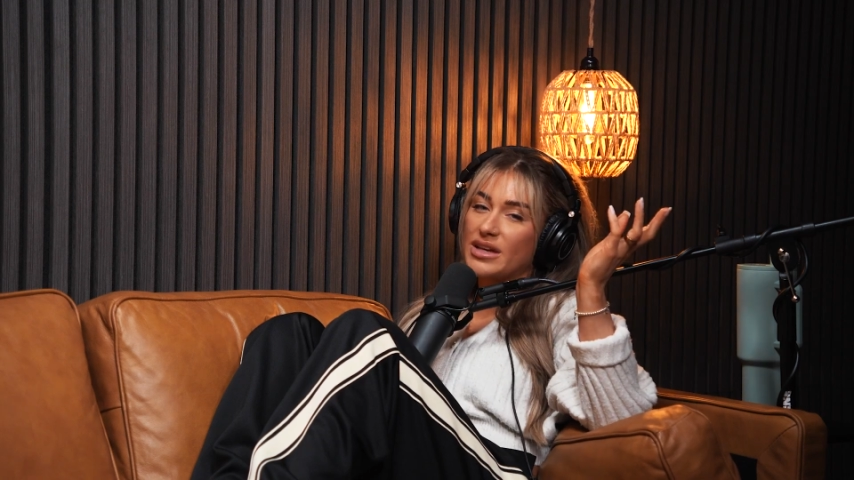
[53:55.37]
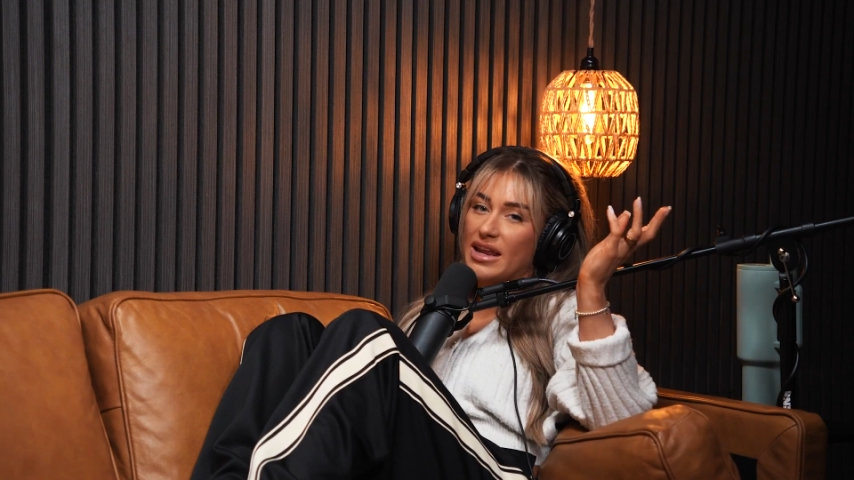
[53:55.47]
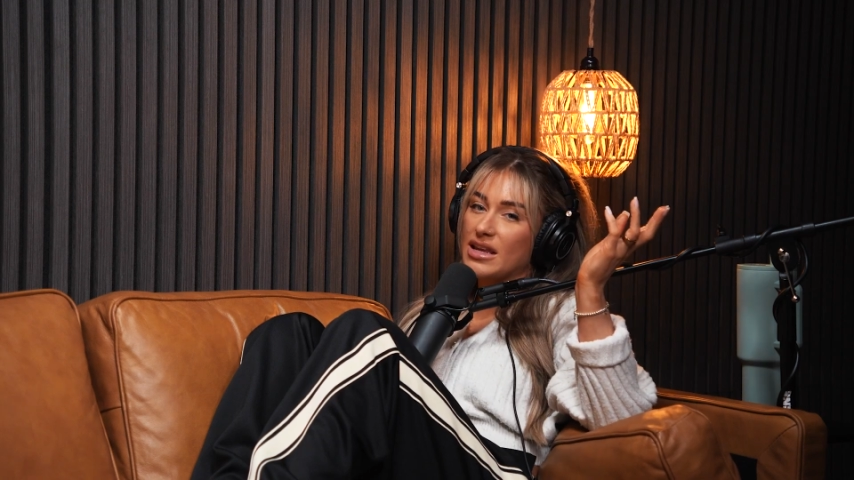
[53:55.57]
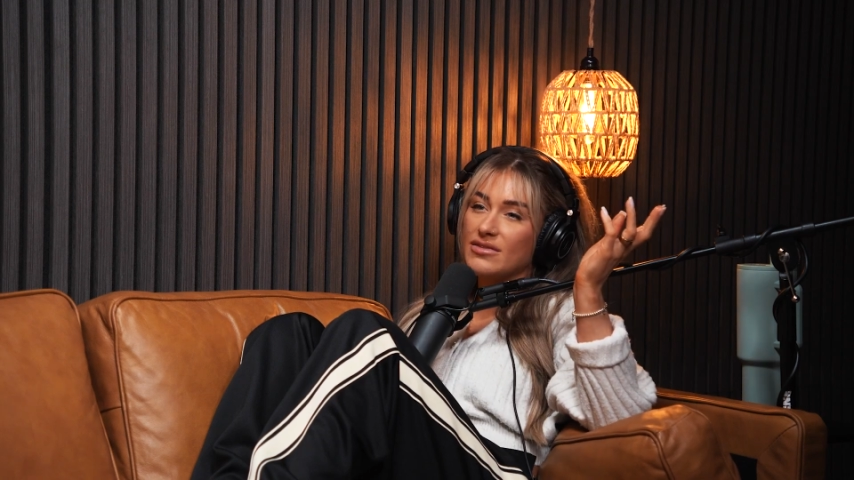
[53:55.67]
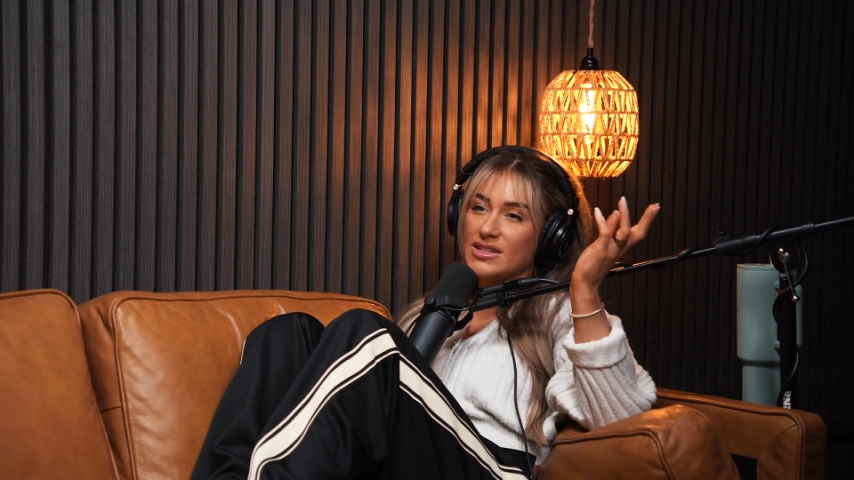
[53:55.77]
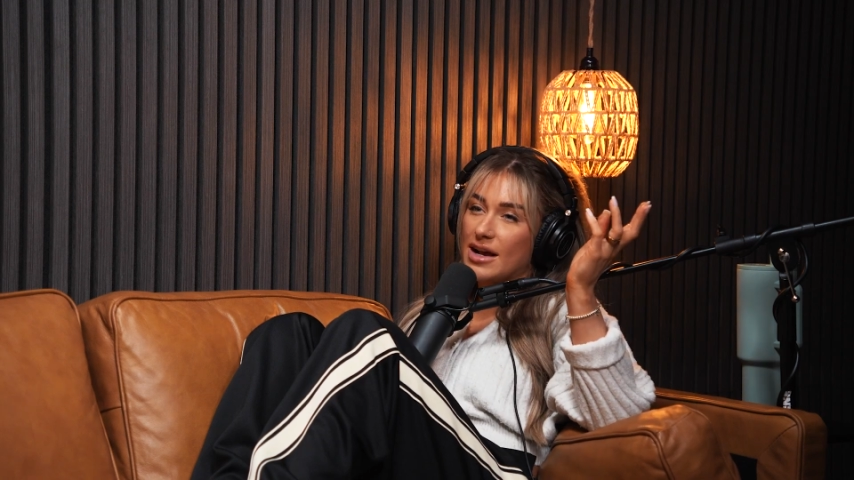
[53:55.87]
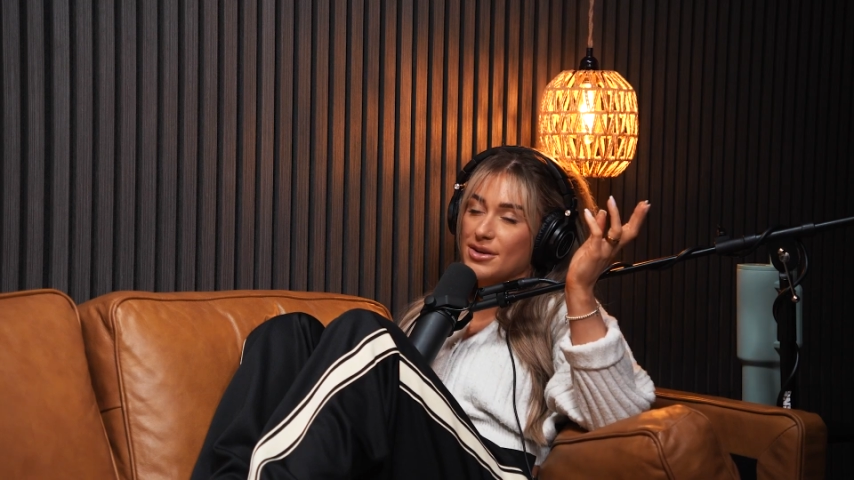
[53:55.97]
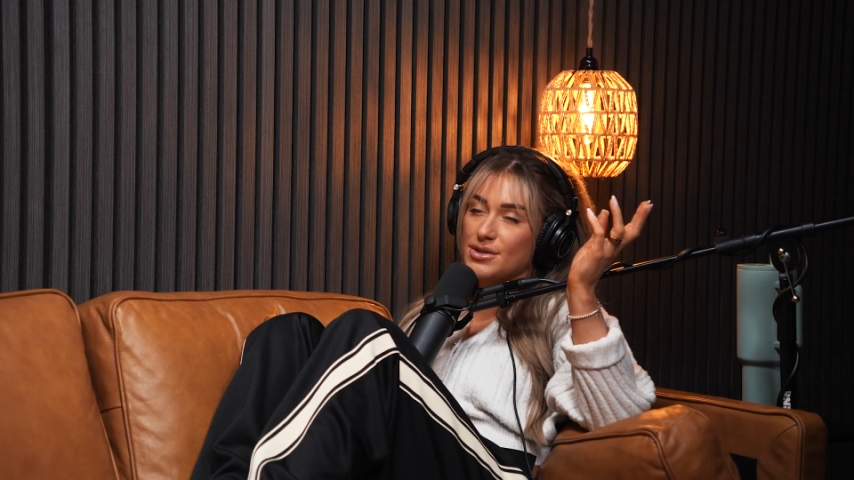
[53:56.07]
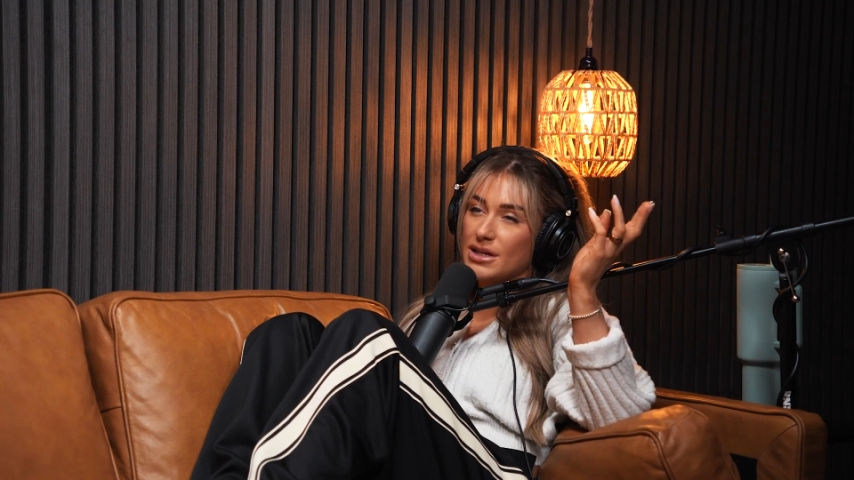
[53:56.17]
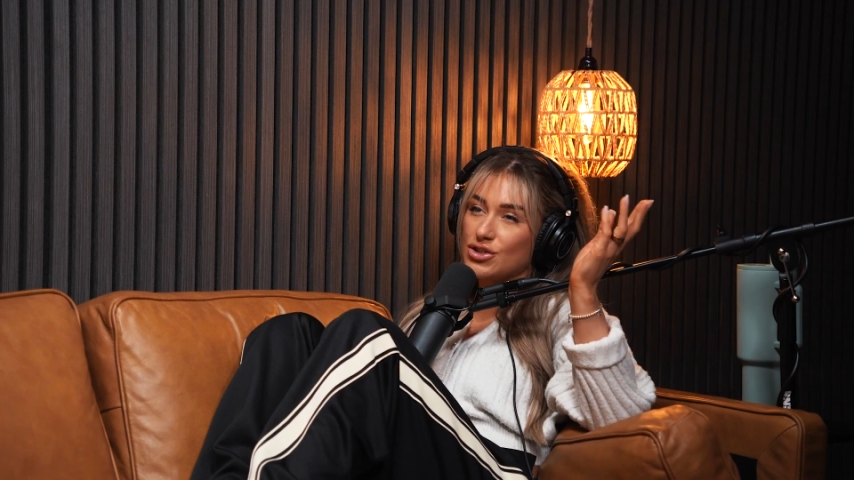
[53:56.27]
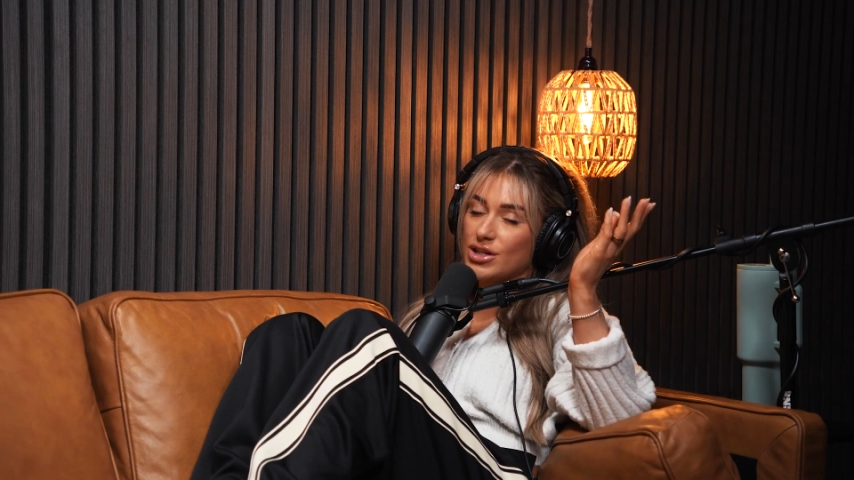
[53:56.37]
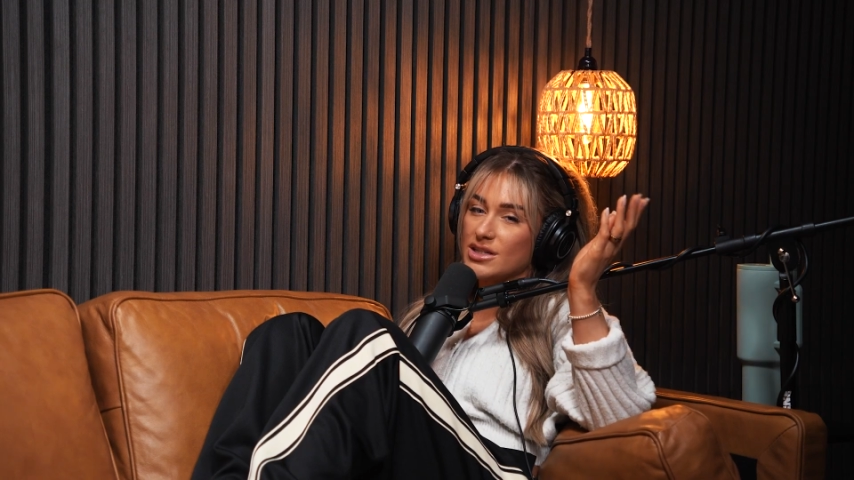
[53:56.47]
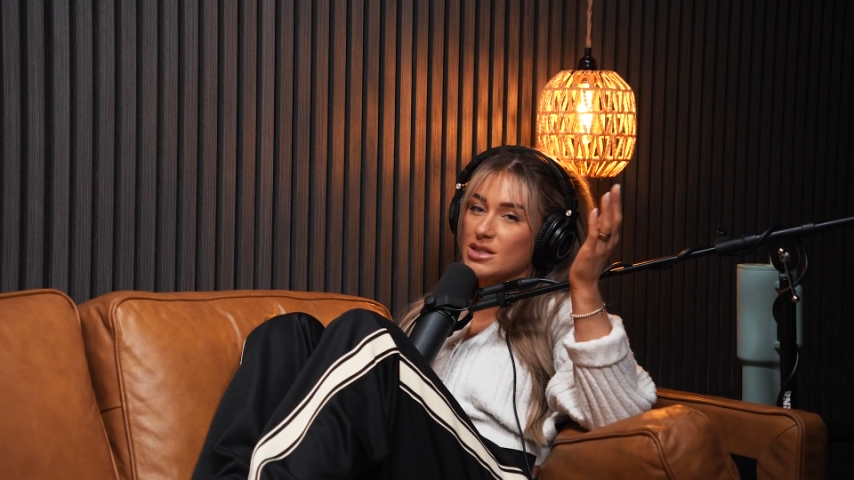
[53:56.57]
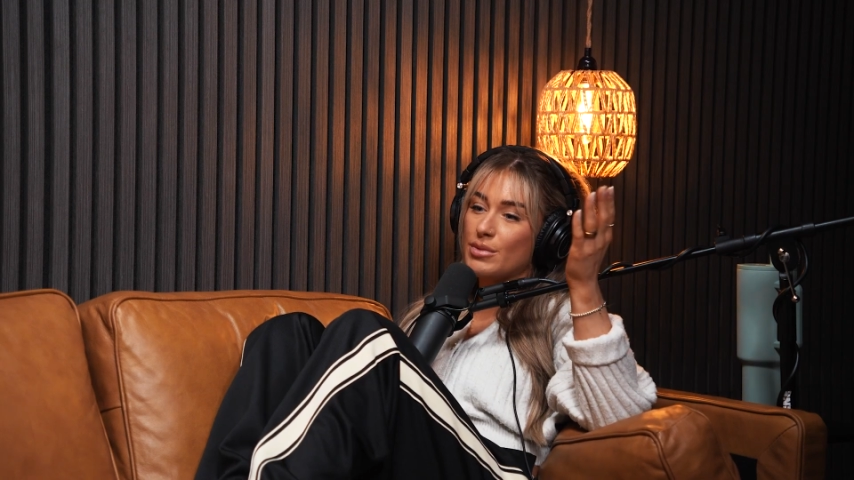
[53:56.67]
any of these accusations,